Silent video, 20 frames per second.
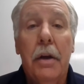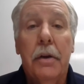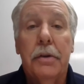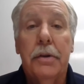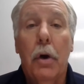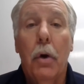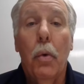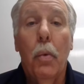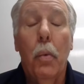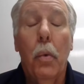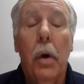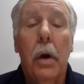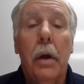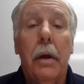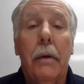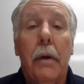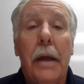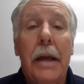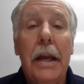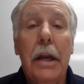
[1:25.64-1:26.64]
So,
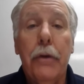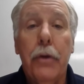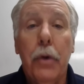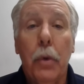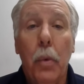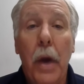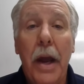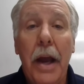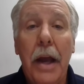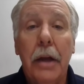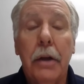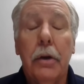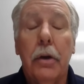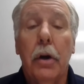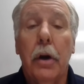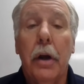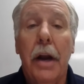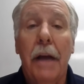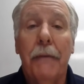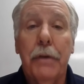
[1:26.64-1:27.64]
either way,
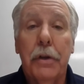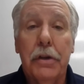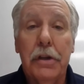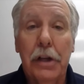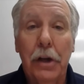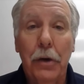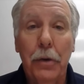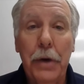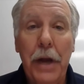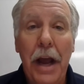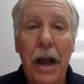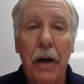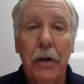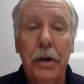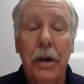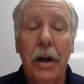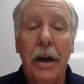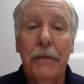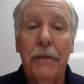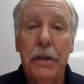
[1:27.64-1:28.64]
you're going to have to slow down,
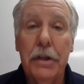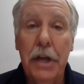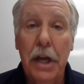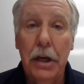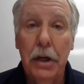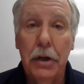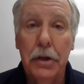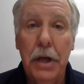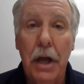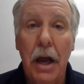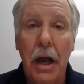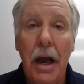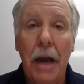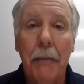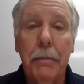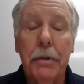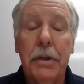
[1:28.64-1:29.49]
going to have to take your time.